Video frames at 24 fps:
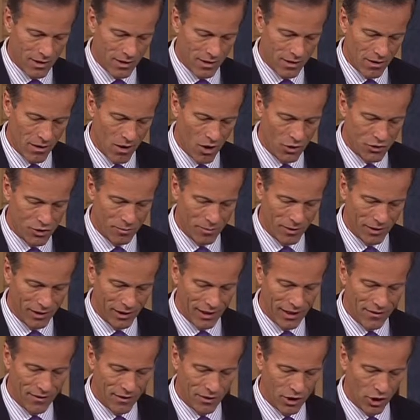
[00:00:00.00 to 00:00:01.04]

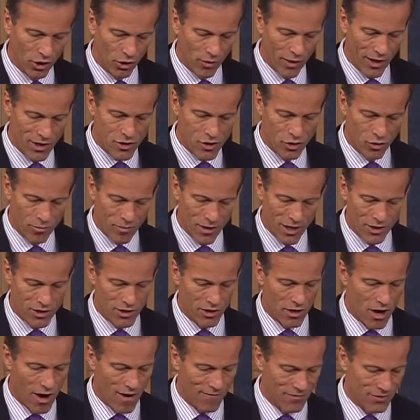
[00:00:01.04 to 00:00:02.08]
Ultimately, the Congressional Budget
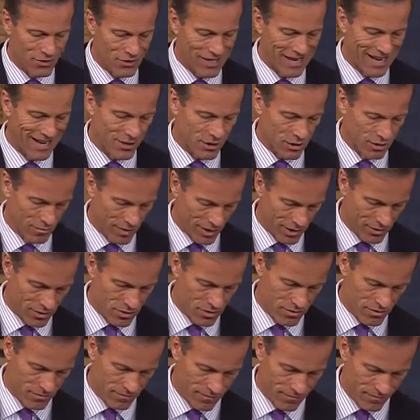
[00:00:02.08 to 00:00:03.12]
Office
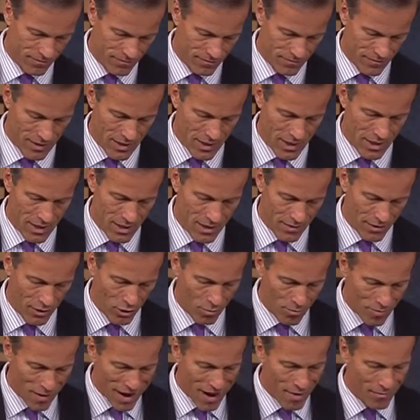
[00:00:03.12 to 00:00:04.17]
estimates that
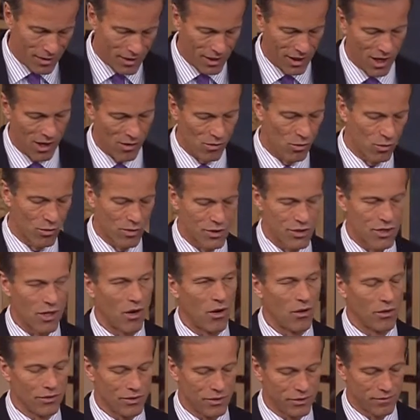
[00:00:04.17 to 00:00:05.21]
Obamacare will
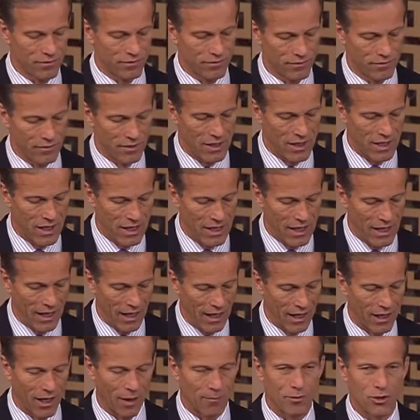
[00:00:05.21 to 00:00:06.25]
result
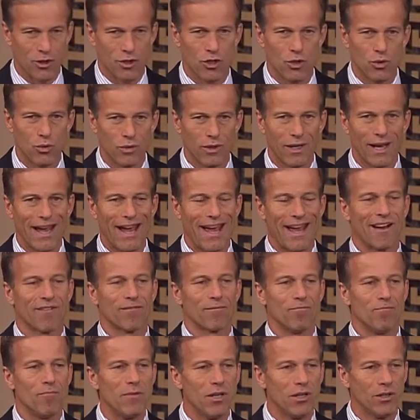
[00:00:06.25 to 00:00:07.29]
in up to 2.5
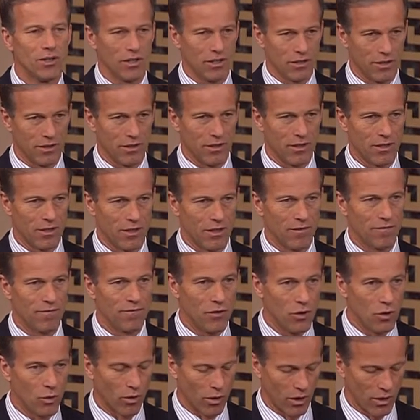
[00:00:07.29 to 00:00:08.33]
million
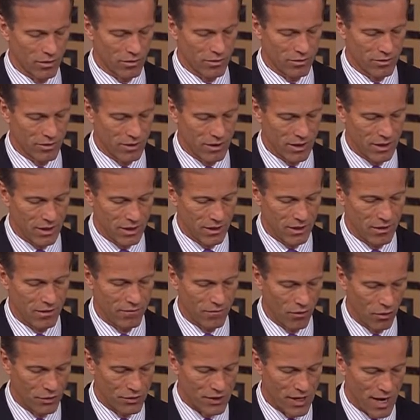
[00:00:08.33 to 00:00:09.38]
fewer
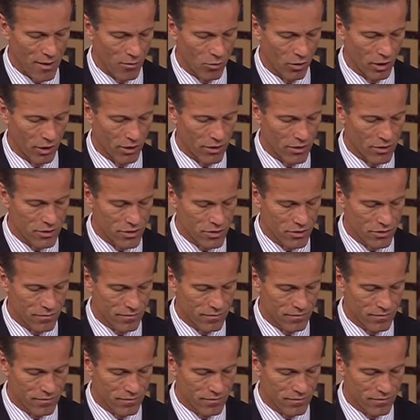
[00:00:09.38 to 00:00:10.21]
full-time workers.